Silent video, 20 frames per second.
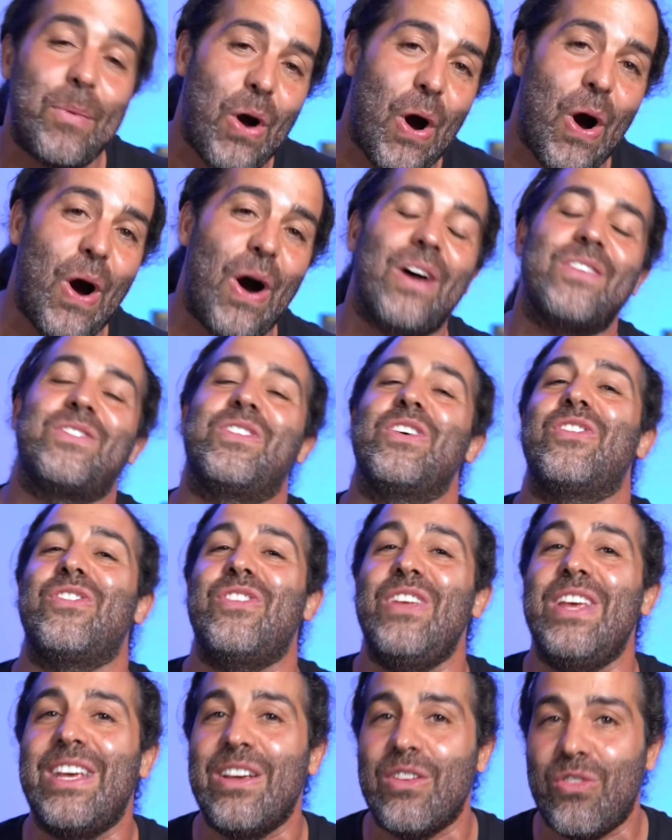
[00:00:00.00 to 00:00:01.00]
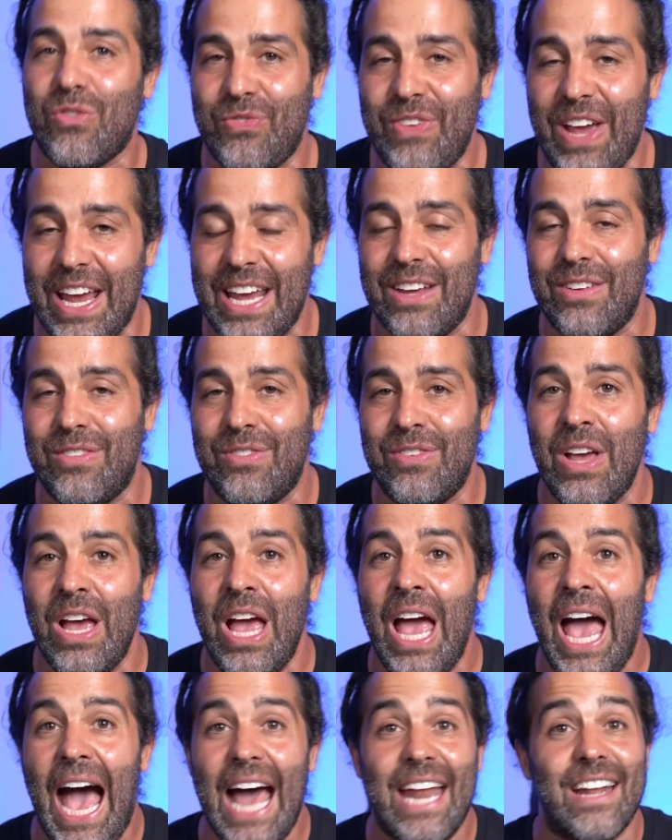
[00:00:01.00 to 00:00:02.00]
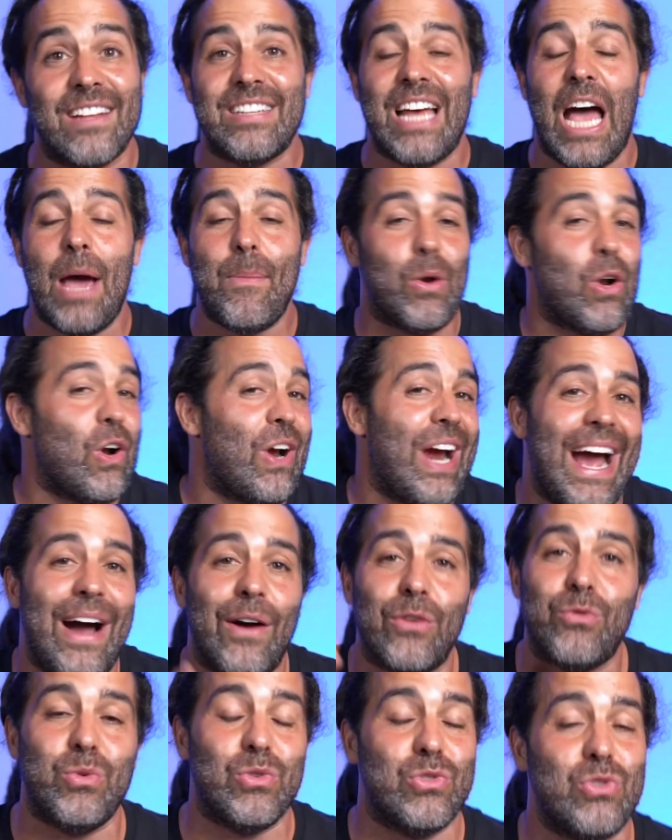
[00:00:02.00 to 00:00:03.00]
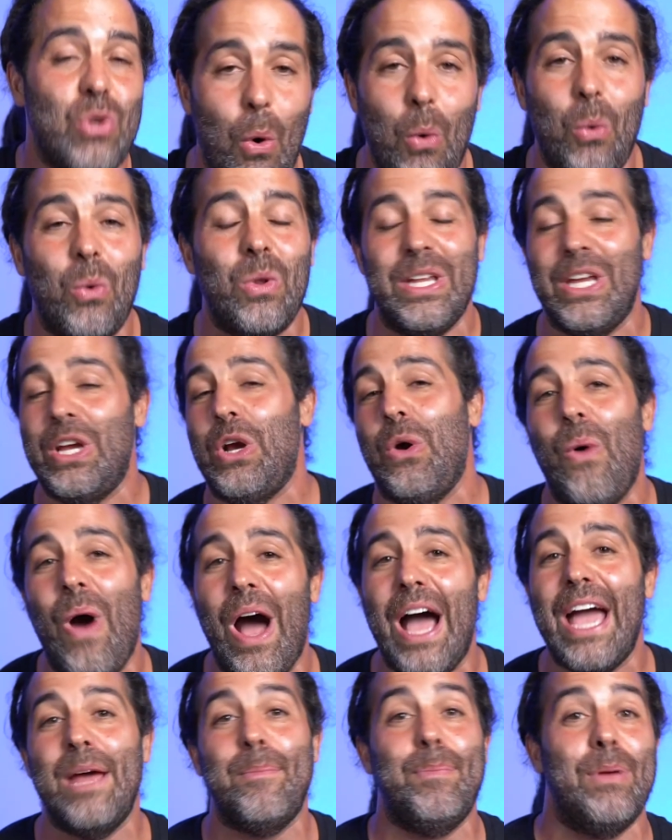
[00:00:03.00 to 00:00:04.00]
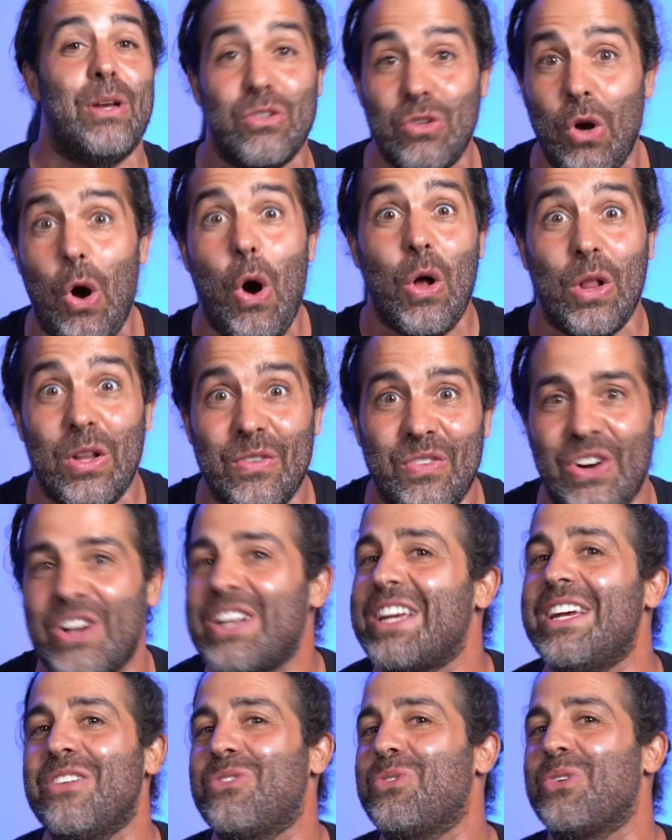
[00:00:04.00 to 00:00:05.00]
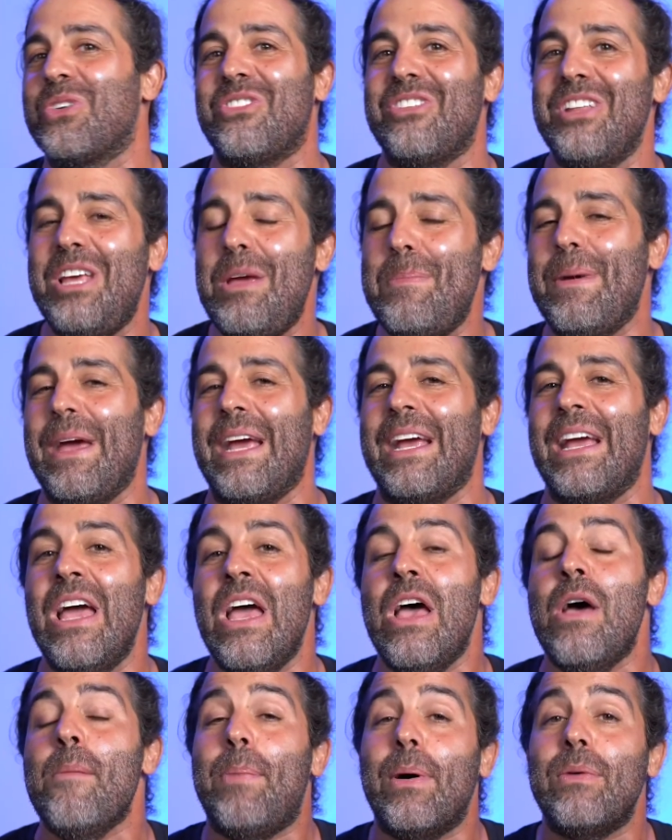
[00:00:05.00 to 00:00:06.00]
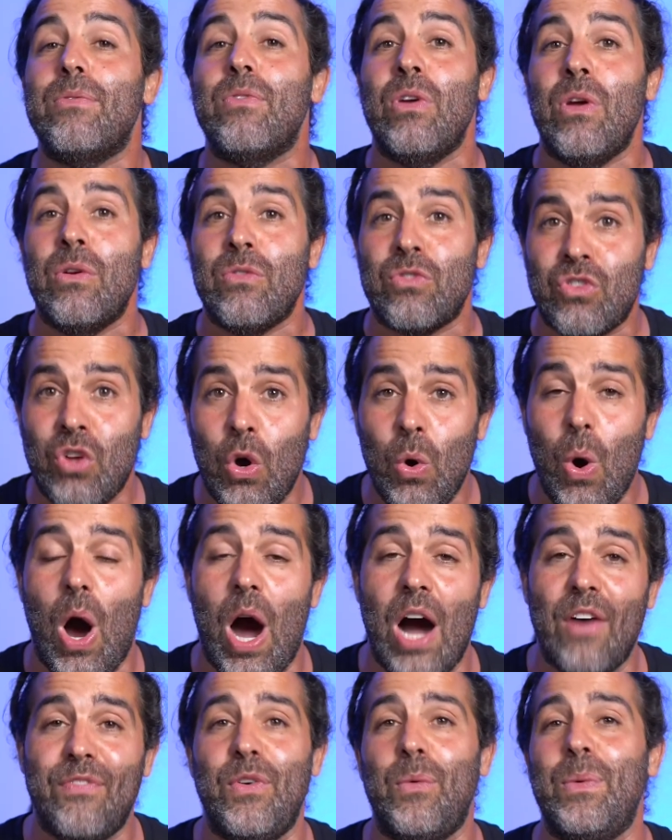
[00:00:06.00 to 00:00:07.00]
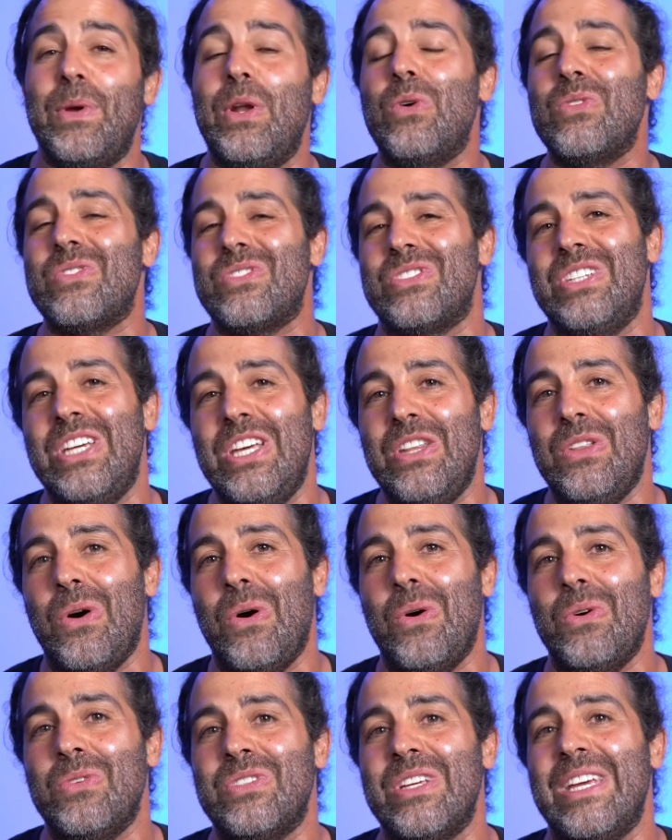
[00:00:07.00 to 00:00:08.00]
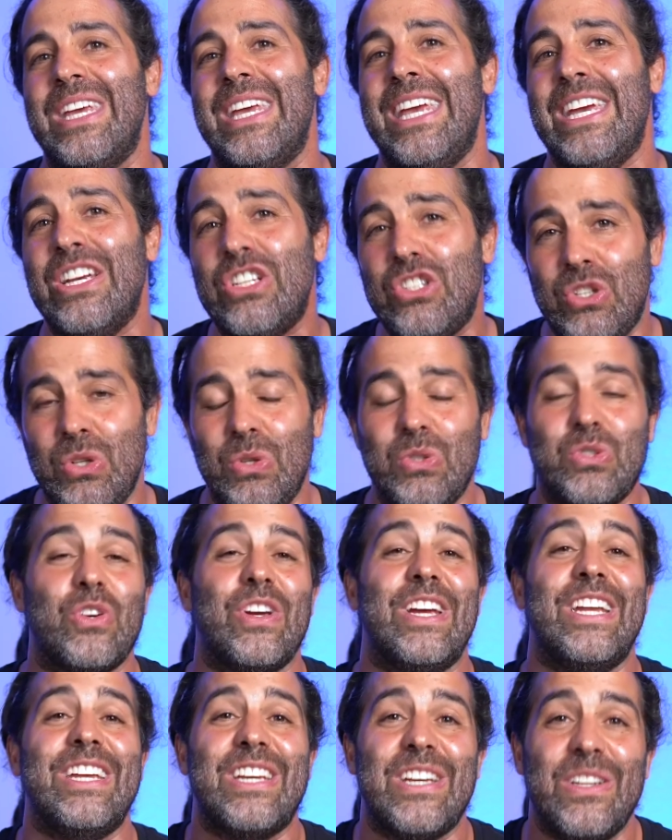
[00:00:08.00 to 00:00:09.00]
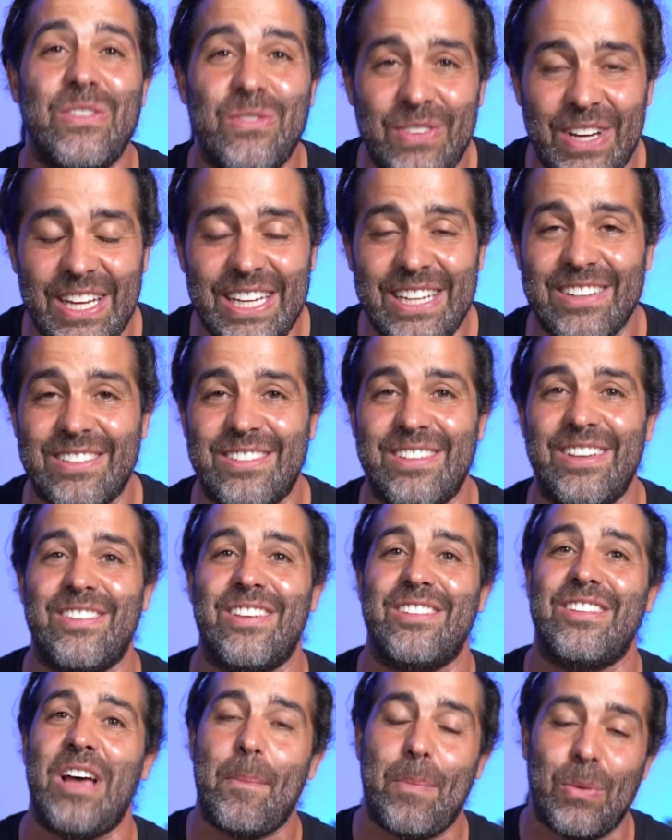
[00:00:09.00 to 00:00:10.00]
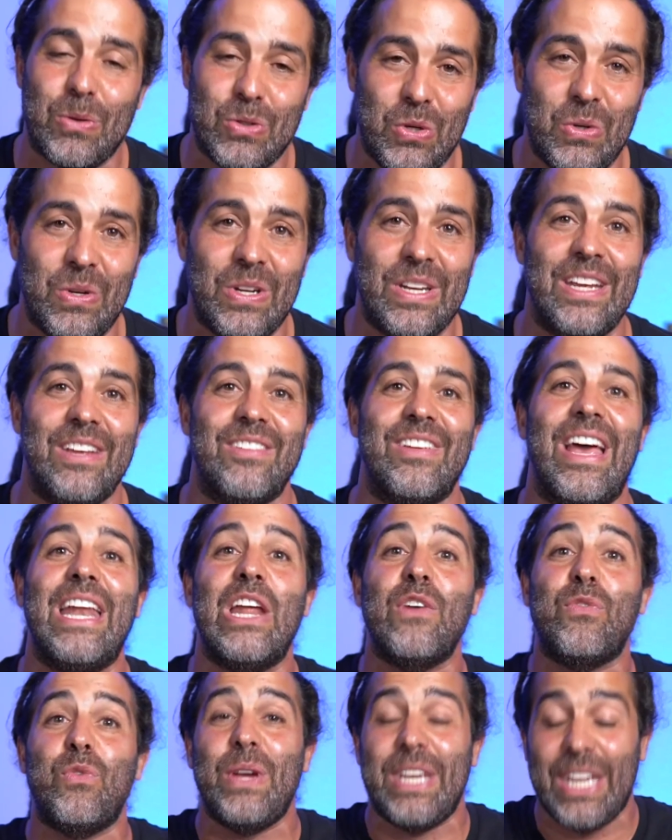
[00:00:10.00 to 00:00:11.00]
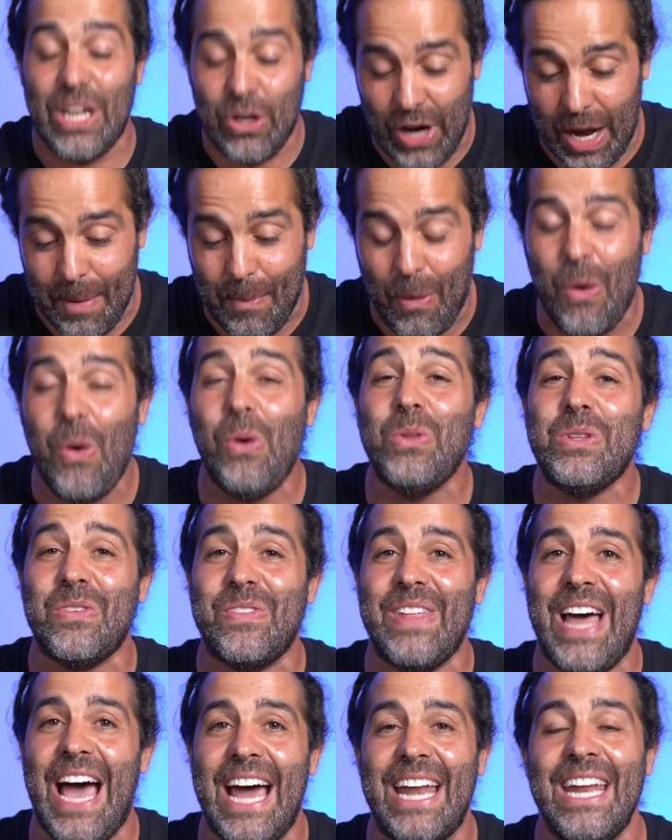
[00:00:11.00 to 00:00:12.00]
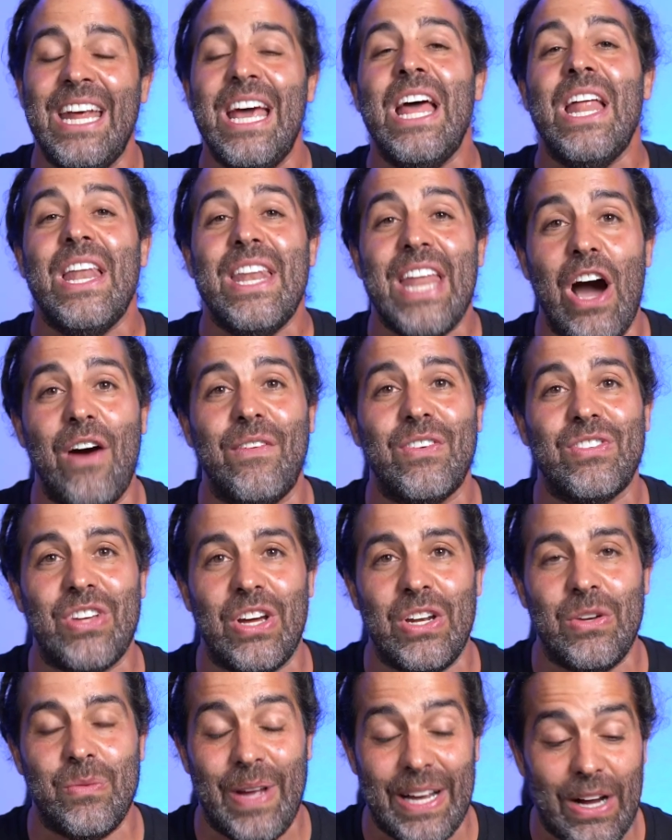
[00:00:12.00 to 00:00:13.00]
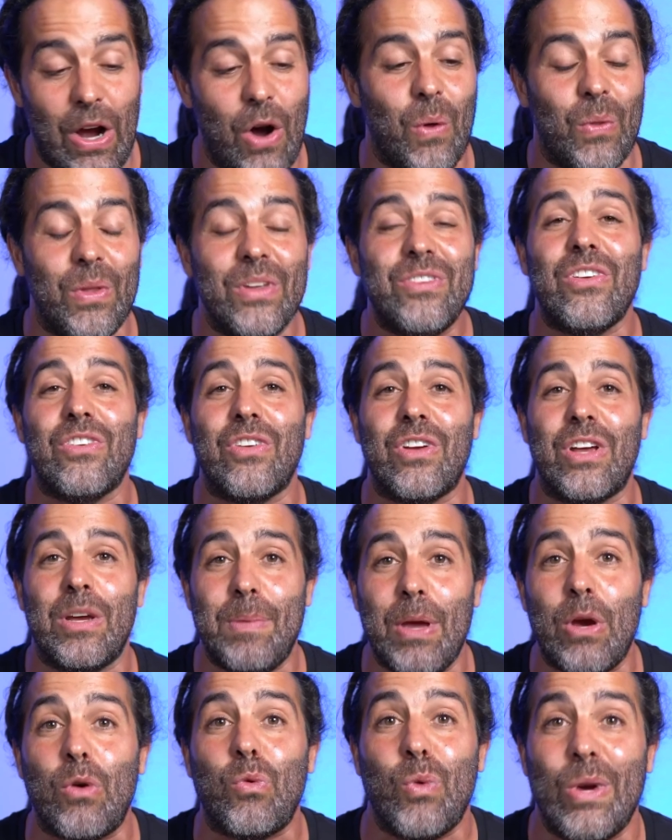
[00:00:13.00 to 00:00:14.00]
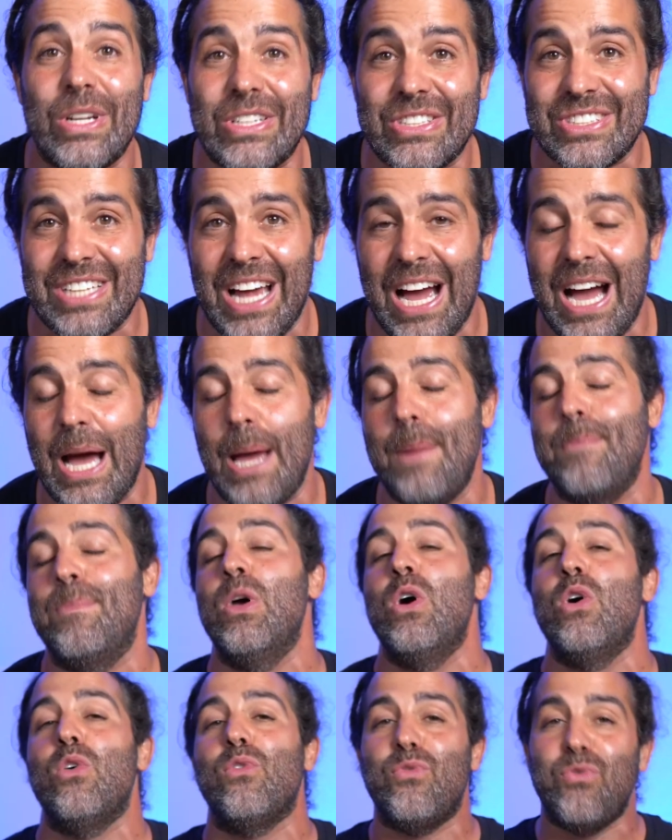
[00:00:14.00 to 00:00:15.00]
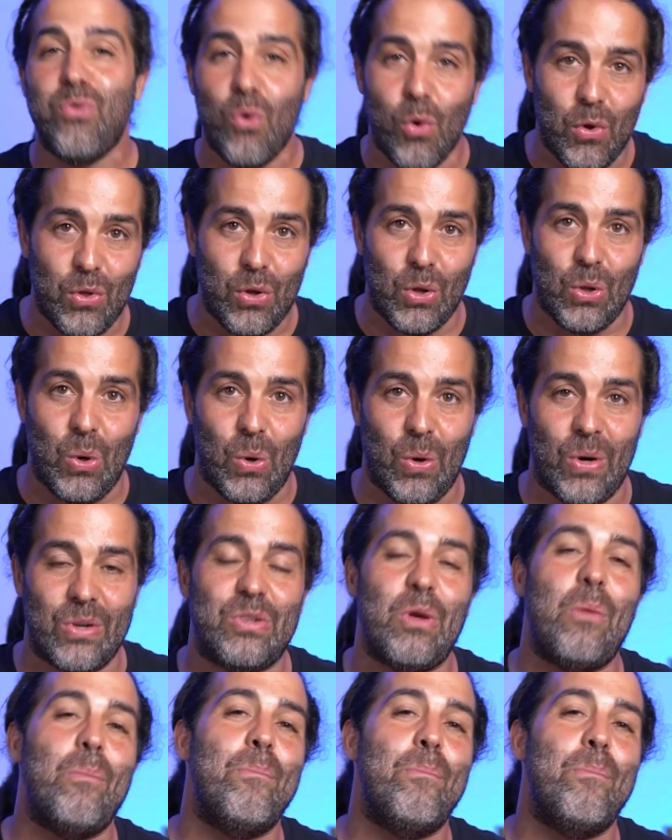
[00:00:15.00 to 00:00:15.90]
God to seek his face at a time when our house was totally quiet because all of our kids were sleeping. But so often we don't see those issues or inconveniences as opportunities. And if we can grab hold of that, now all of a sudden we're like, oh, this is could be a rich time for the Lord to